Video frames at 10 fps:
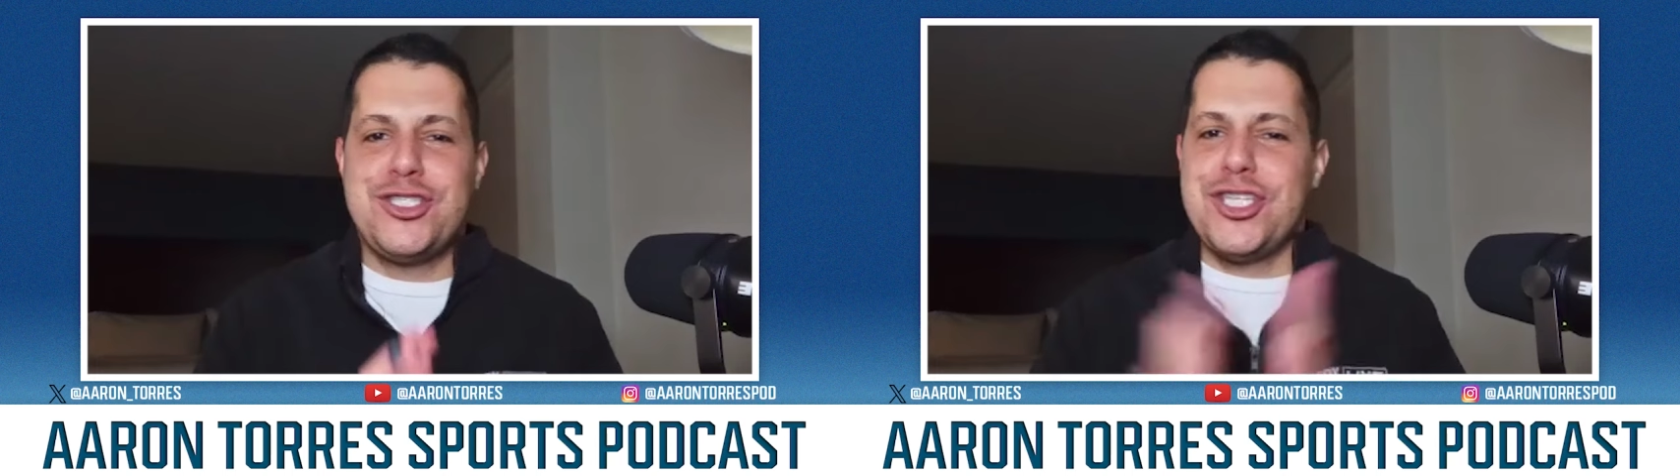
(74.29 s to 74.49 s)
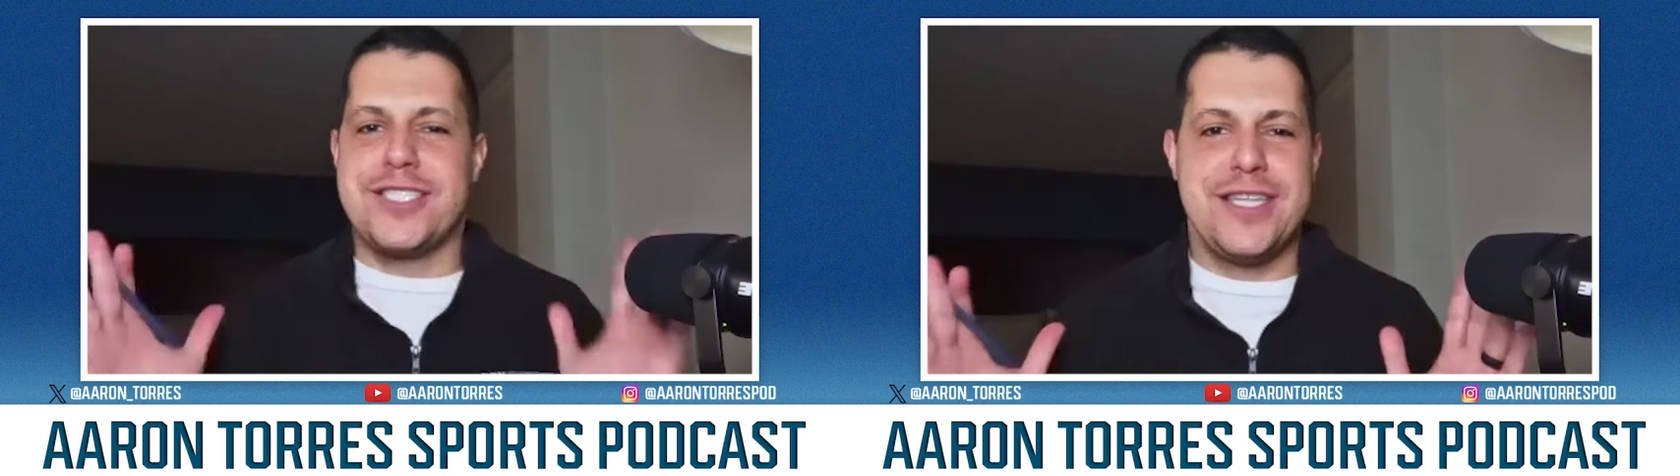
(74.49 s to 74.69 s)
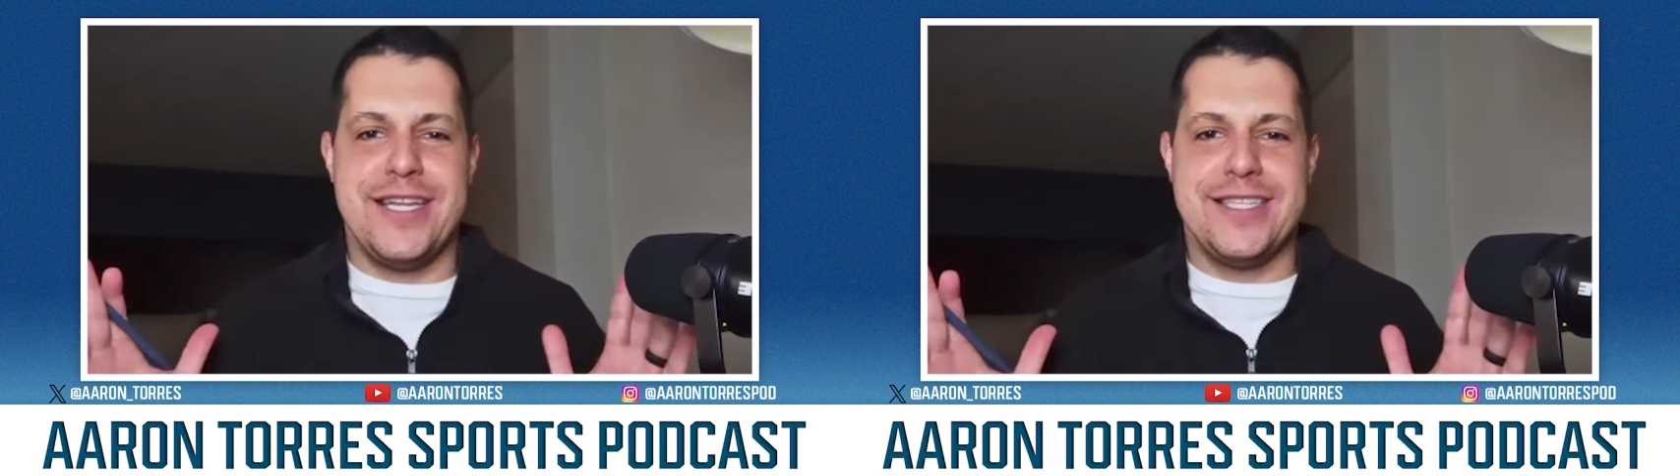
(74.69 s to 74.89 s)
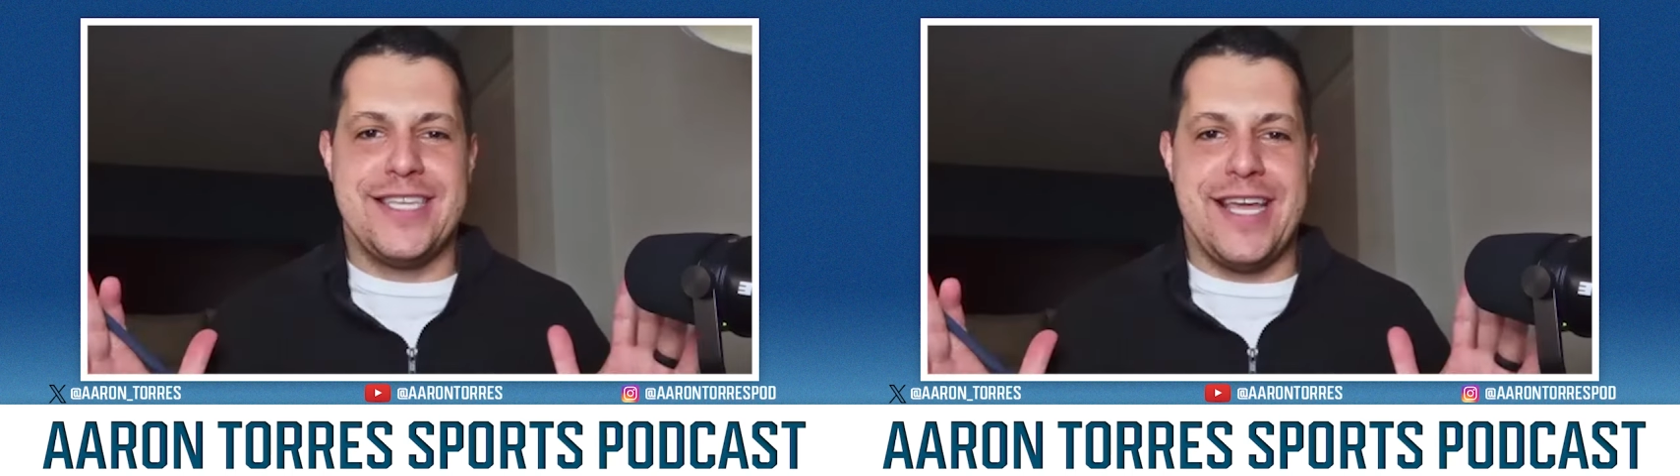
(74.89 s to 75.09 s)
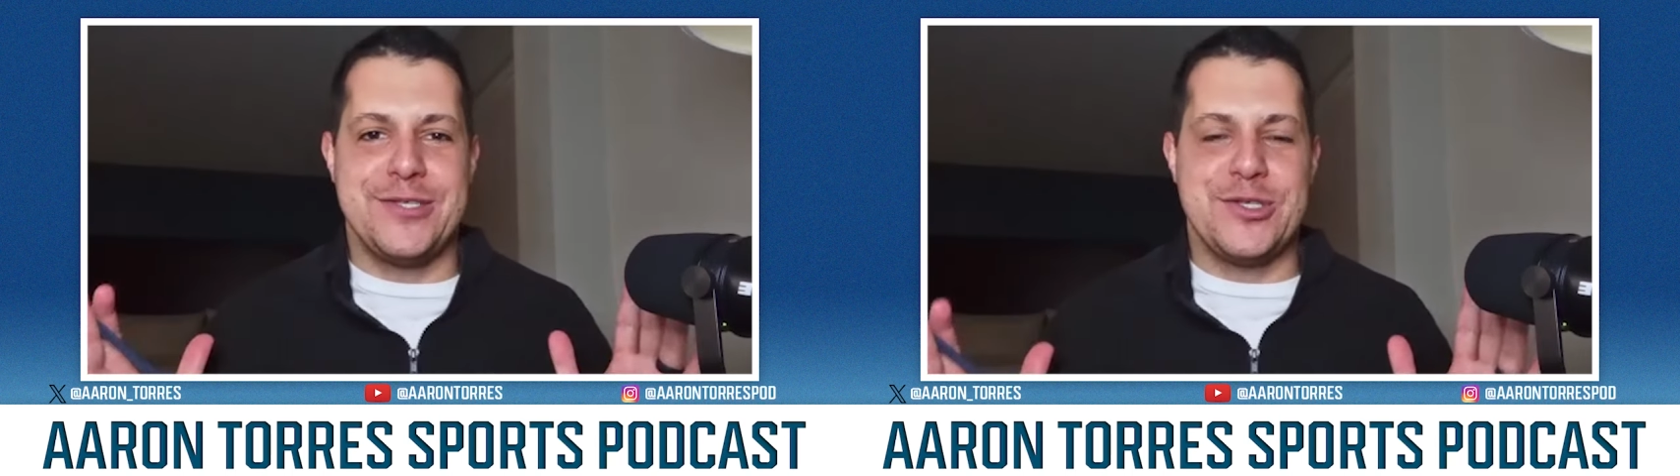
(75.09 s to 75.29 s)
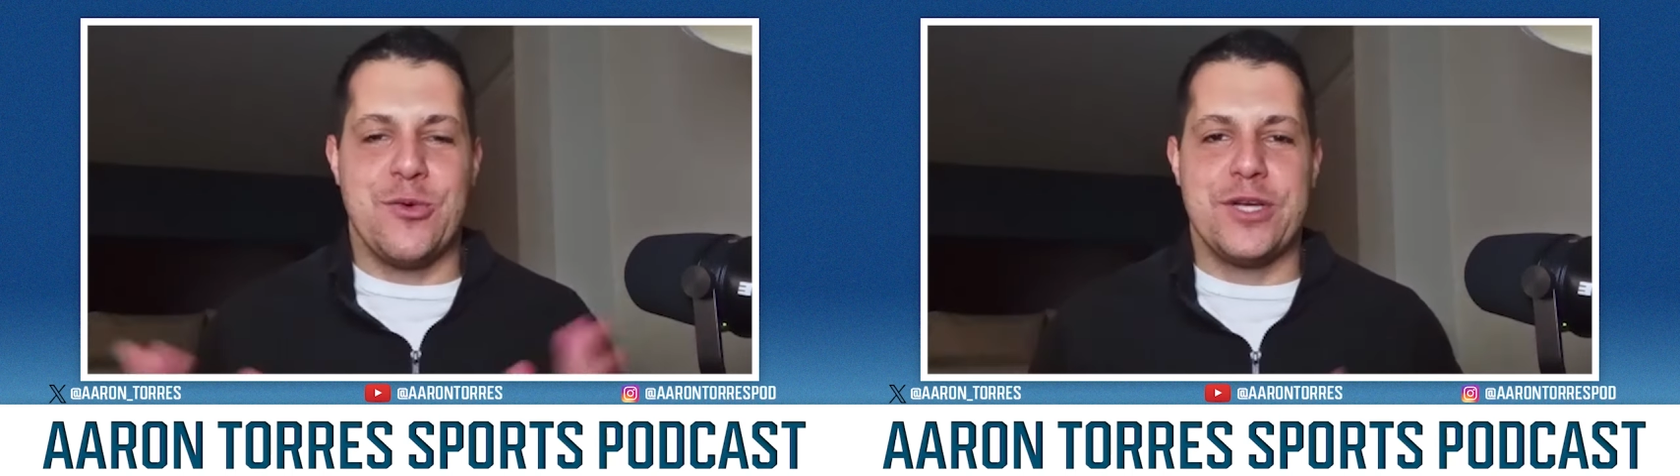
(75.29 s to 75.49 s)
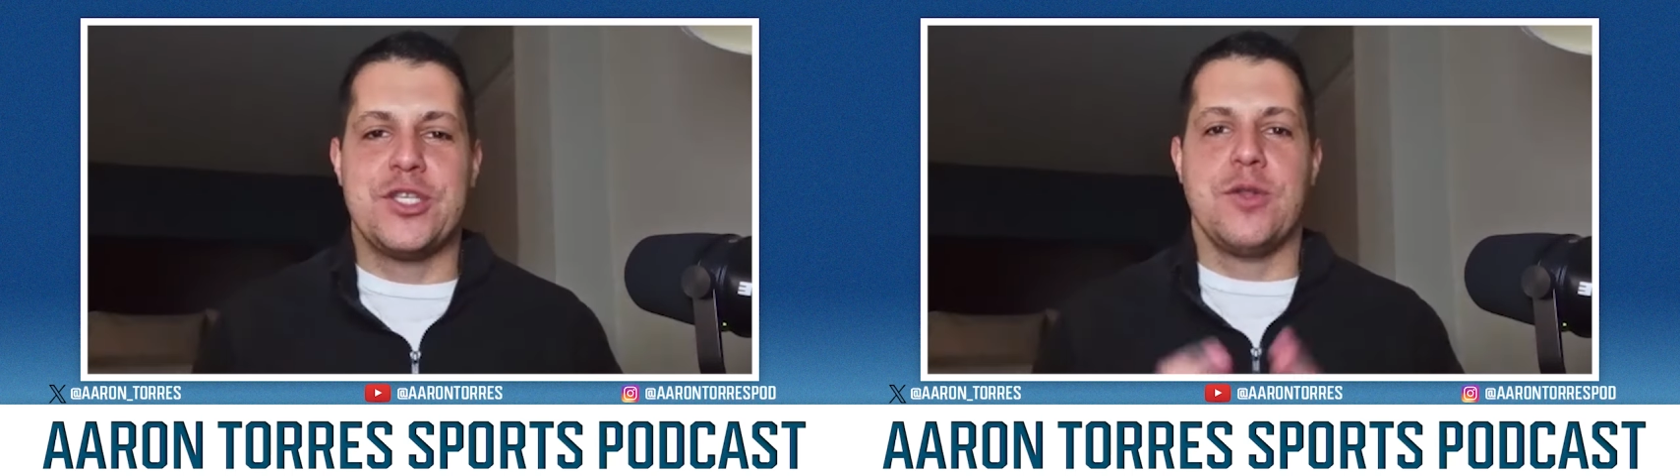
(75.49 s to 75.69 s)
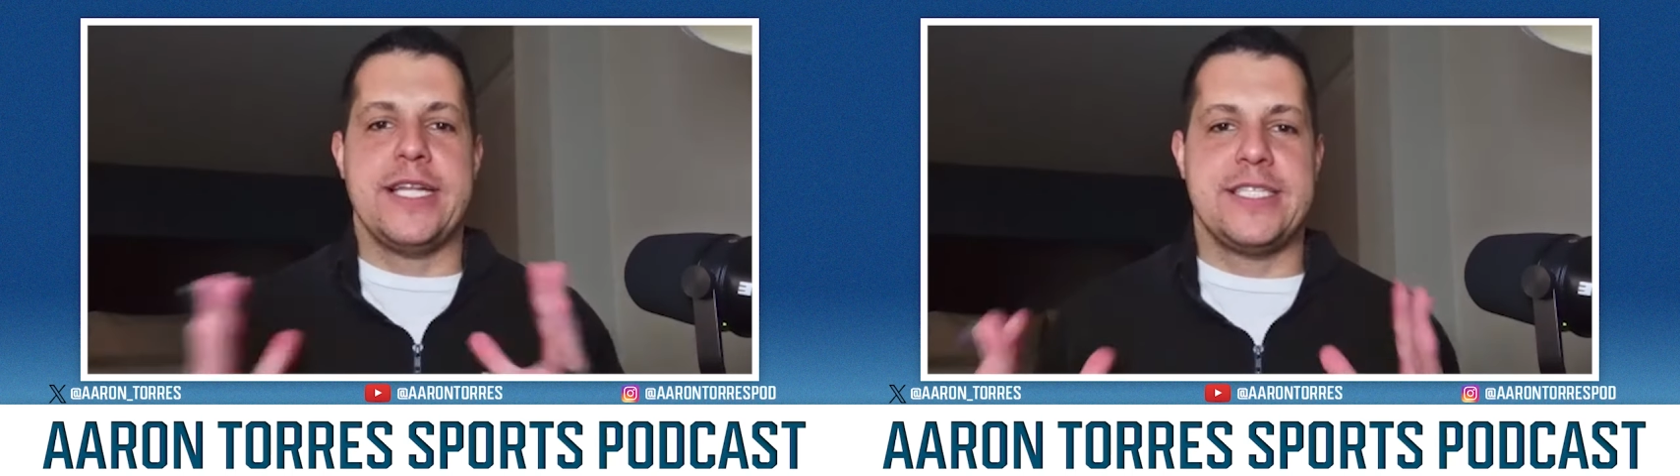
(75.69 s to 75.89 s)
Just an insane story.
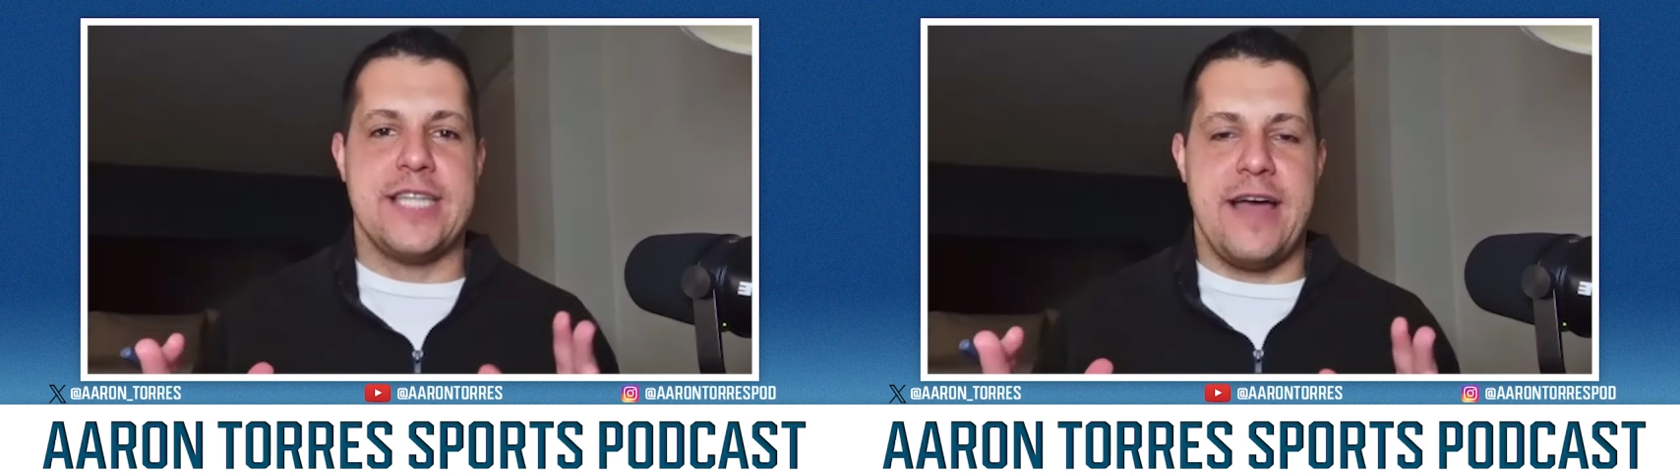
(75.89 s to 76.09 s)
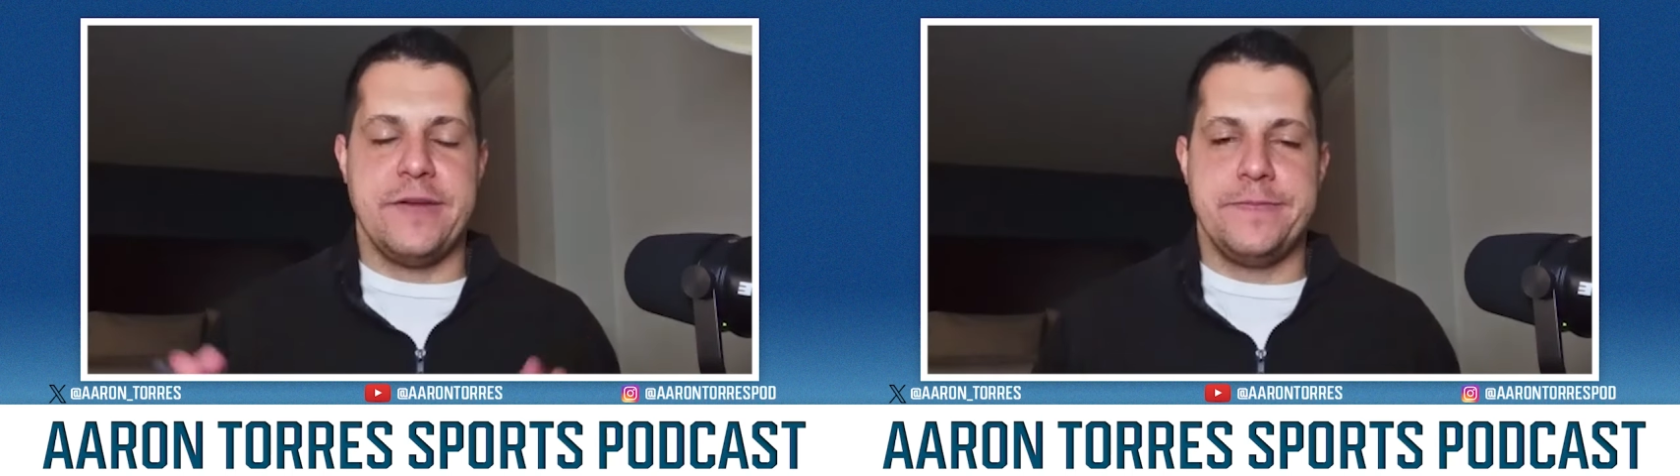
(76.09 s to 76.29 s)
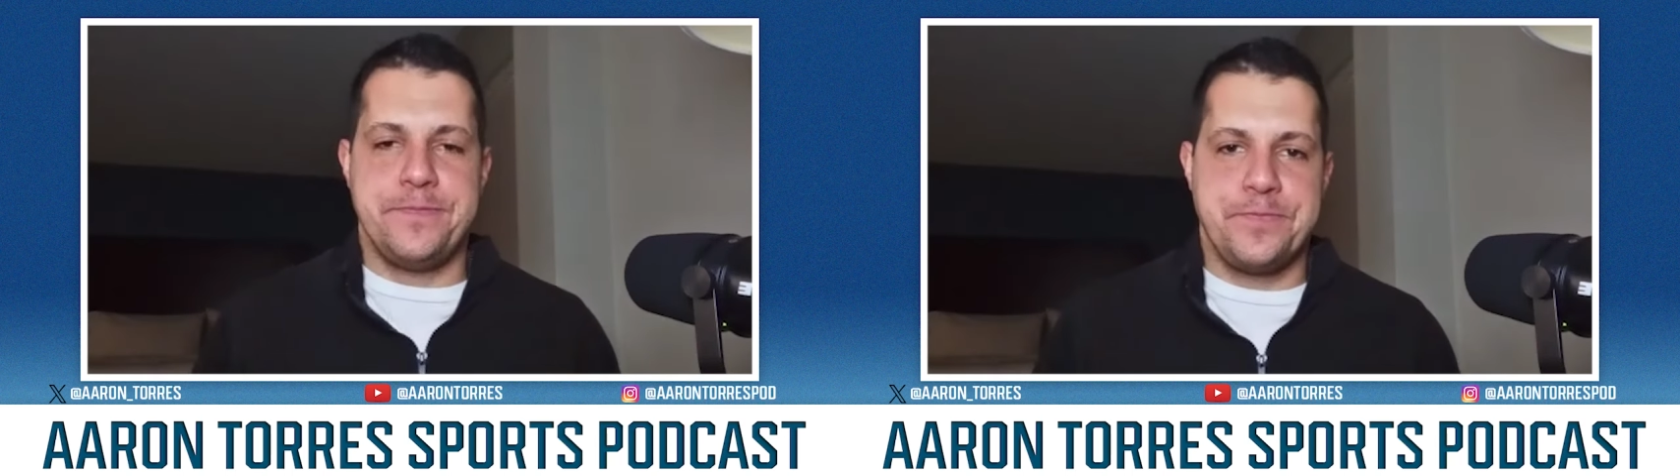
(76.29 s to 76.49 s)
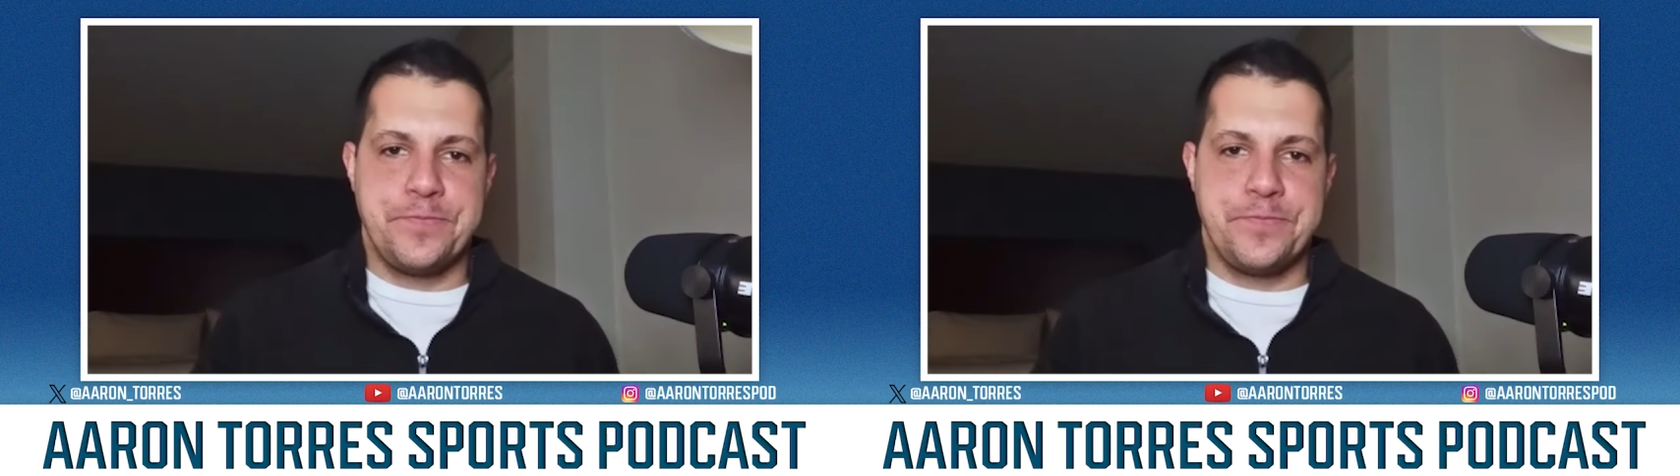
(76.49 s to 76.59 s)
So let's dive in.